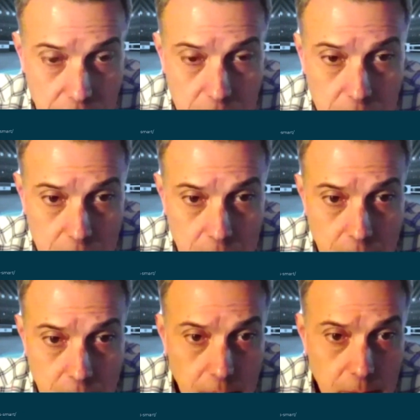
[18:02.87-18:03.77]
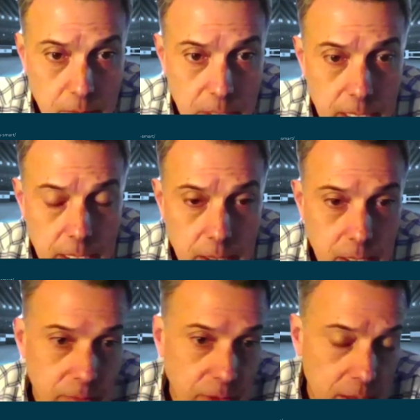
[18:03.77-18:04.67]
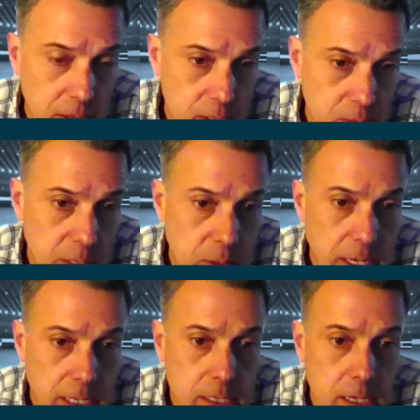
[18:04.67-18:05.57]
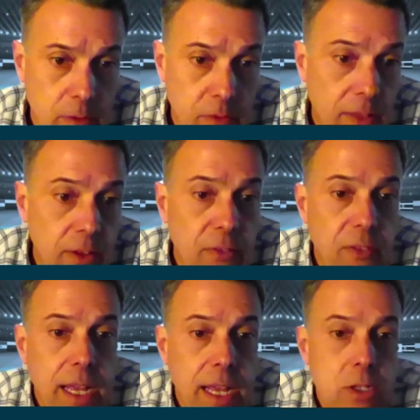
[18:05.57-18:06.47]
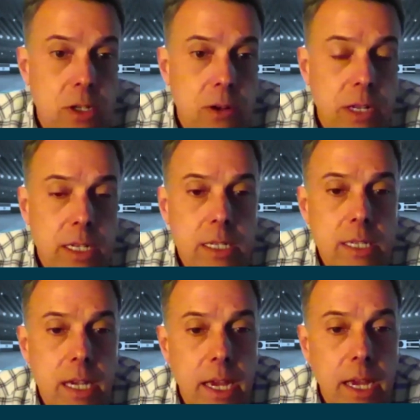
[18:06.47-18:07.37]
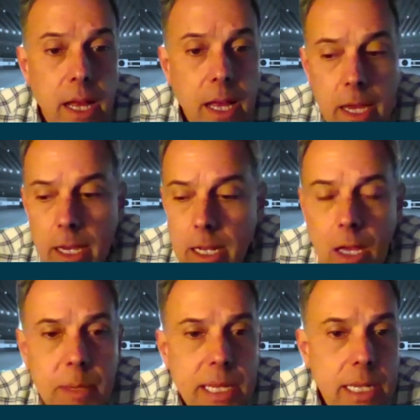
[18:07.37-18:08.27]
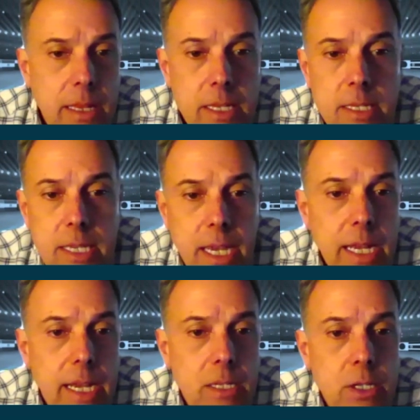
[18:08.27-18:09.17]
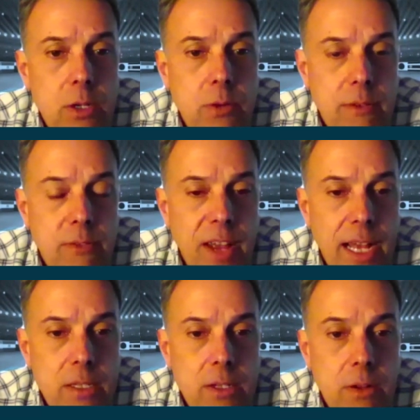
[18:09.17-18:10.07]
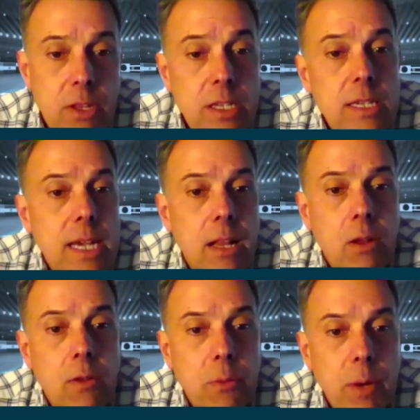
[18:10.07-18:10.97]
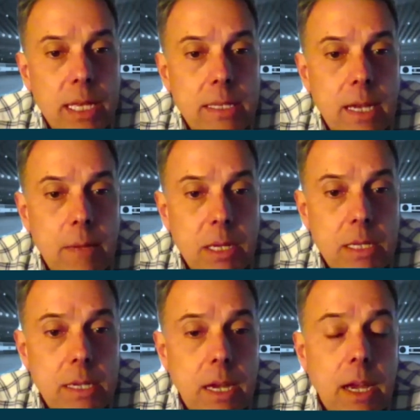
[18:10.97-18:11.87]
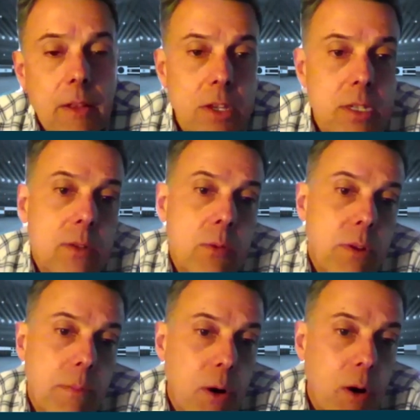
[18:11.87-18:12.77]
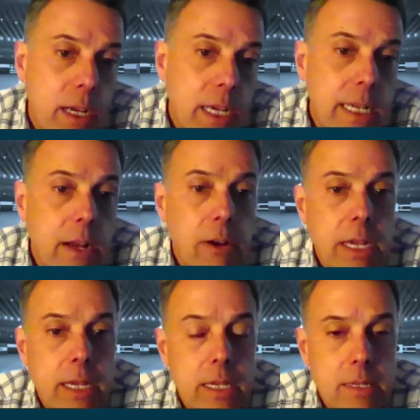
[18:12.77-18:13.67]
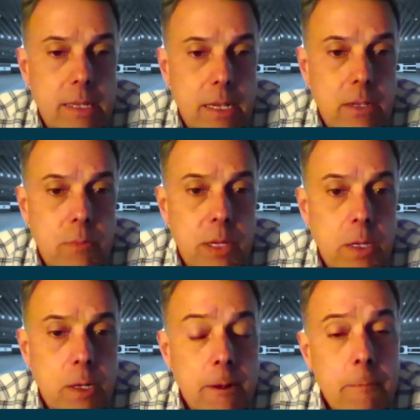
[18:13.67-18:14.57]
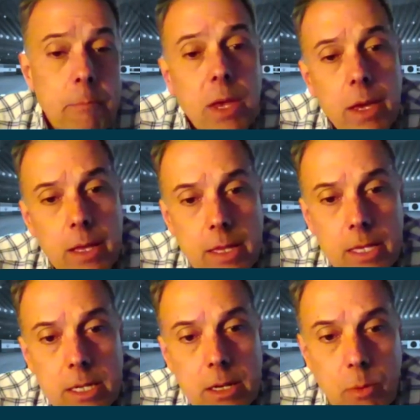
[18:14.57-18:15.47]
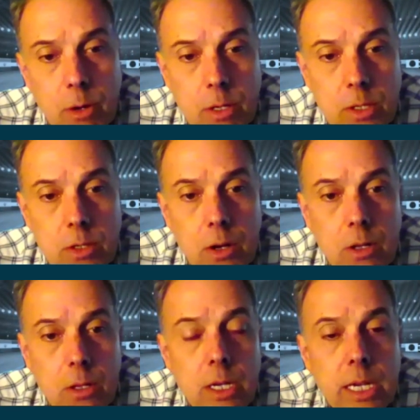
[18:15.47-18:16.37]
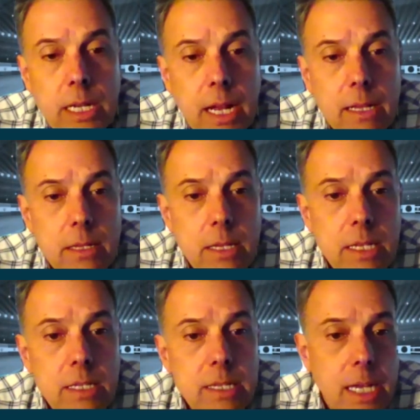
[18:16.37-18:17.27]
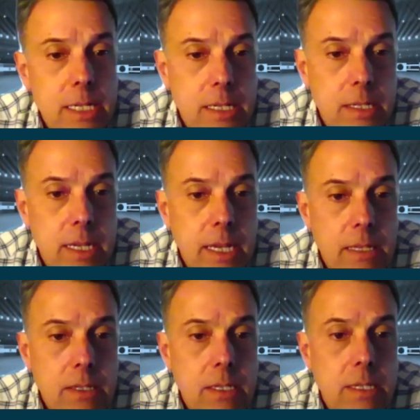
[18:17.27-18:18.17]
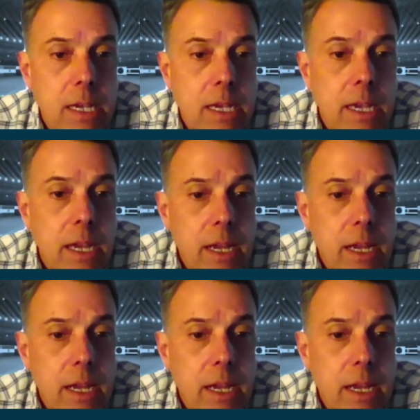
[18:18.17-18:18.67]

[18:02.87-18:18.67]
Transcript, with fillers: the arena, the event, the speedway itself, and the fan journey, to say, coming in this gate gets you in faster. This is how long the wait time is. This is where the parking area is that could be good. This year, we're going to start looking at the concession stands to say,